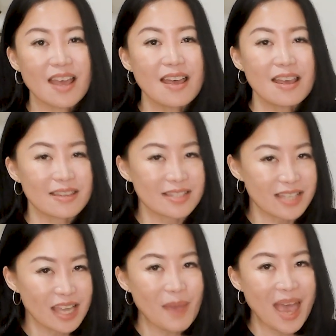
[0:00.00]
The same
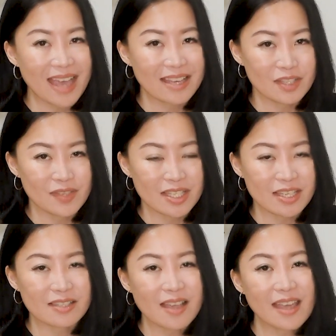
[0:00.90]

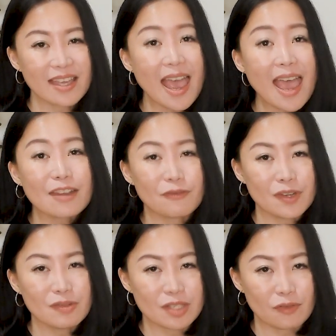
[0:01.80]
activities can feel
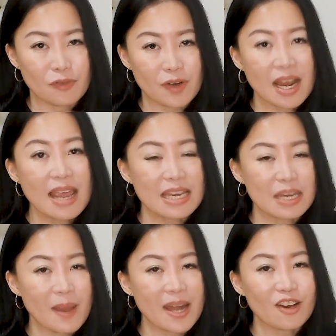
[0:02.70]
different
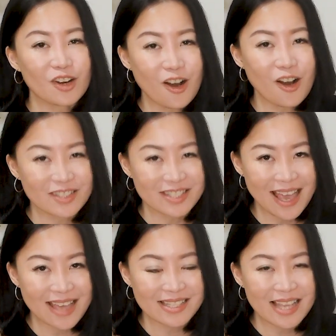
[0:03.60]
depending on
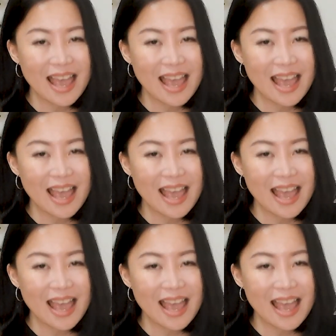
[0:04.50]
context,